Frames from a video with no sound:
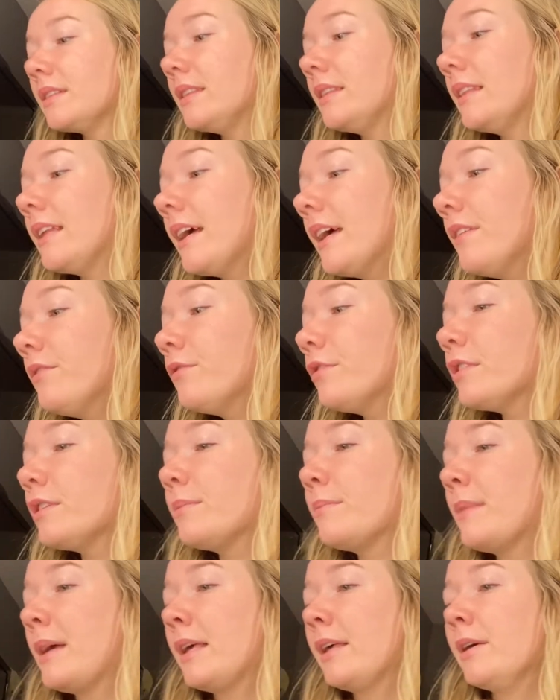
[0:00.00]
Then for the
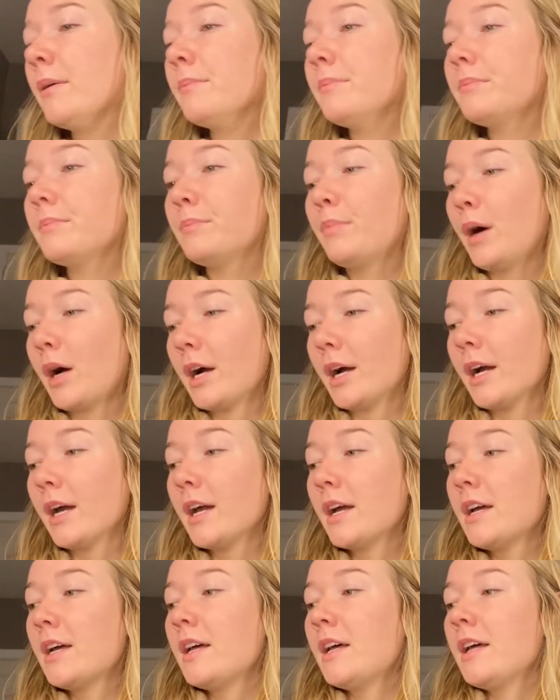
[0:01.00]
makeup part,
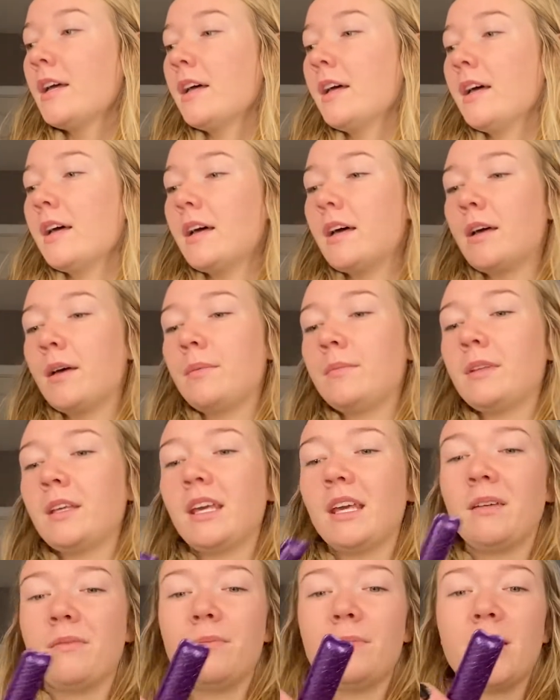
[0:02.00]
they
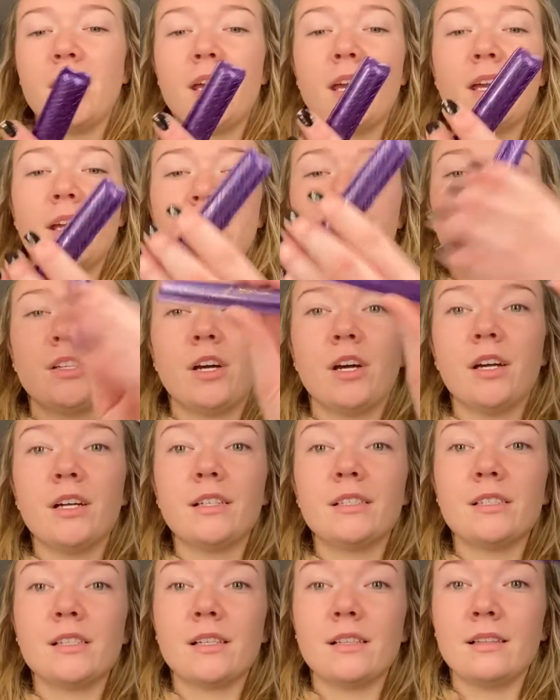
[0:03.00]
gave me a
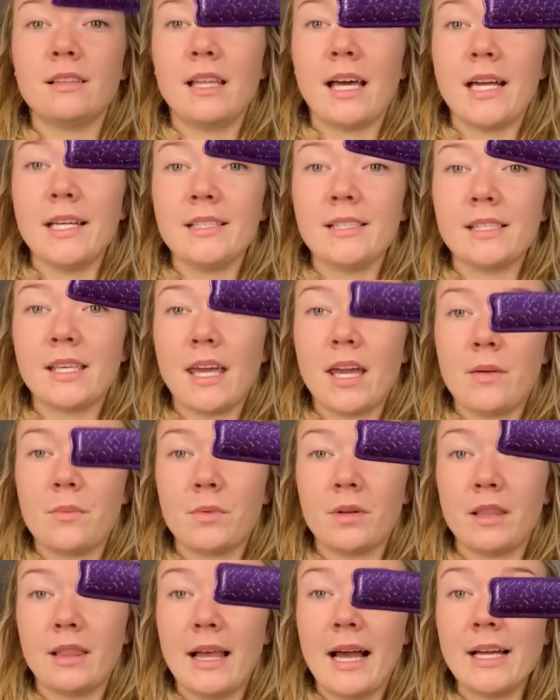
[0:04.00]
Tarte Lights
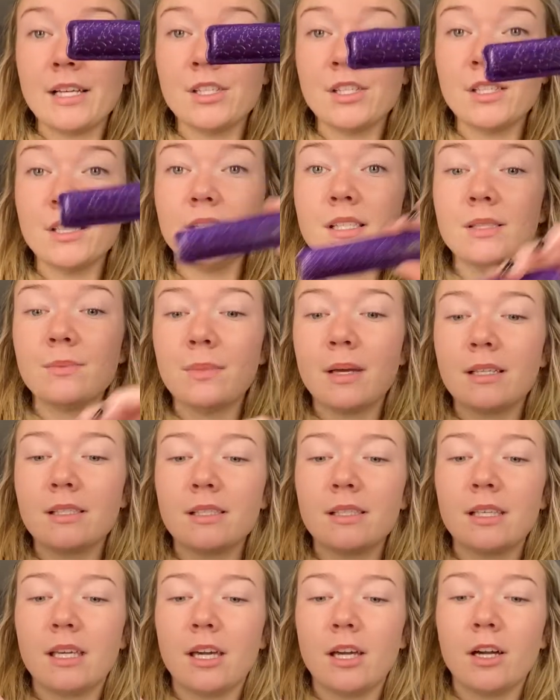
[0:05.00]
Camera Lashes
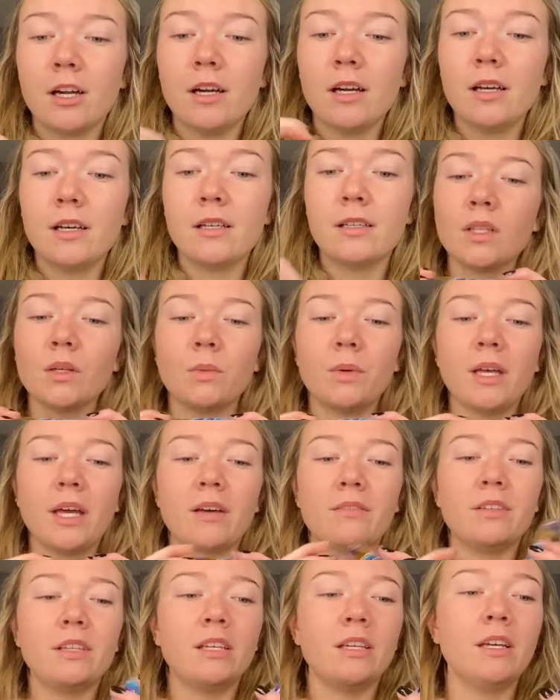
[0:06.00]
mascara. We
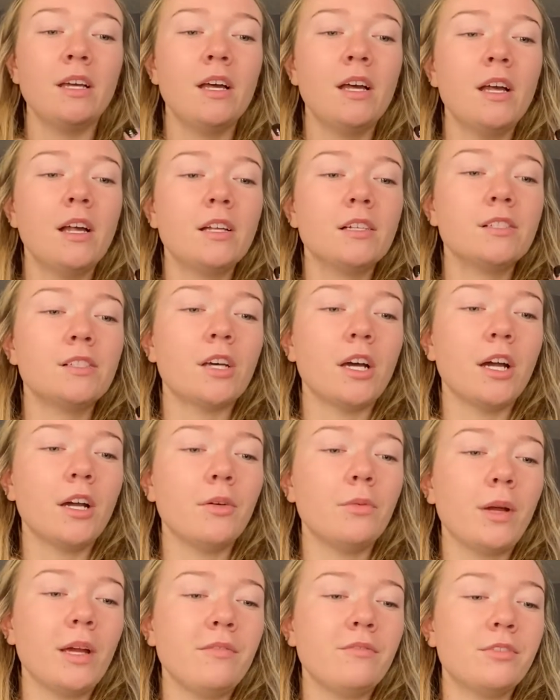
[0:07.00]
have the
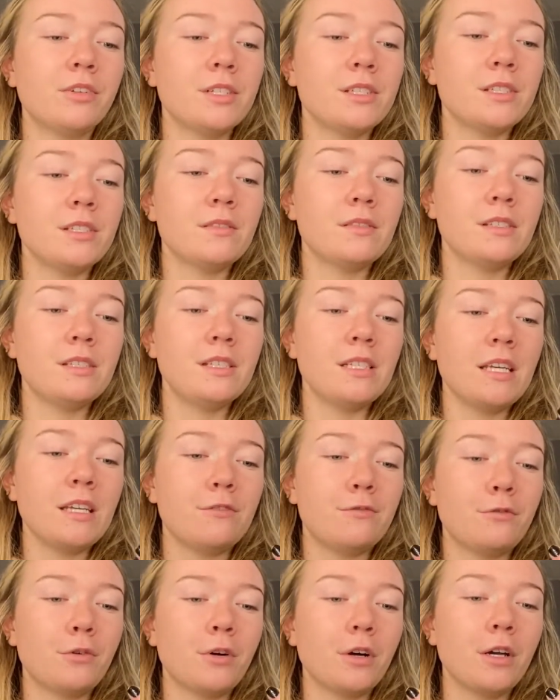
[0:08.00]
Tarte Rainforest of the Sea
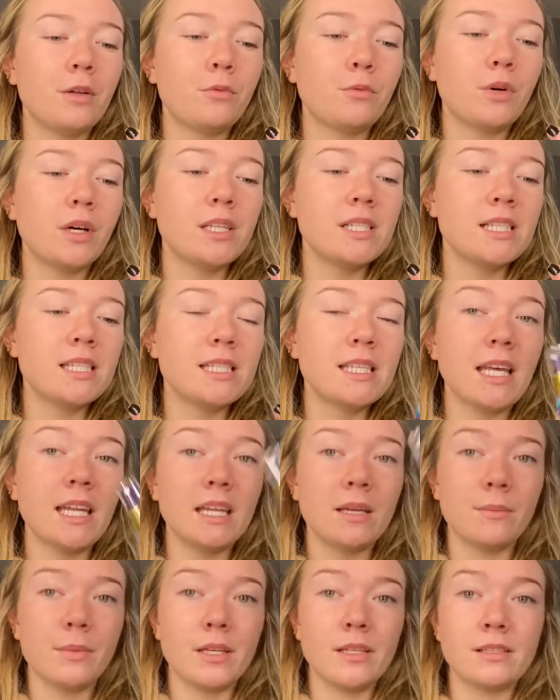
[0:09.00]
4-in-1
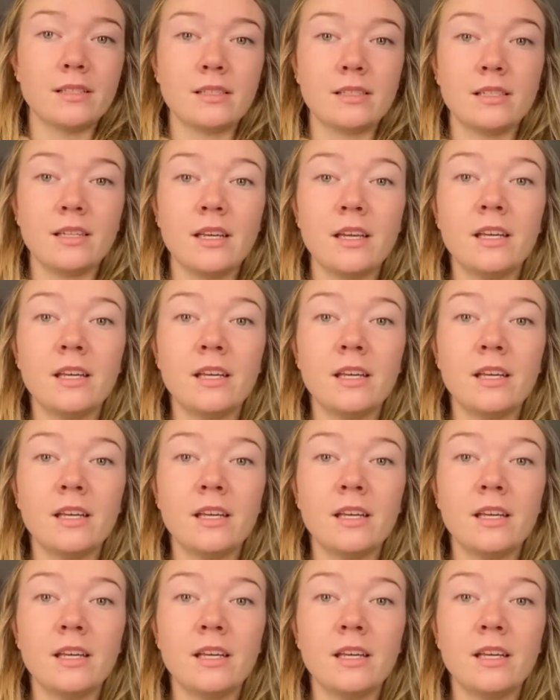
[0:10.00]
Setting Mist.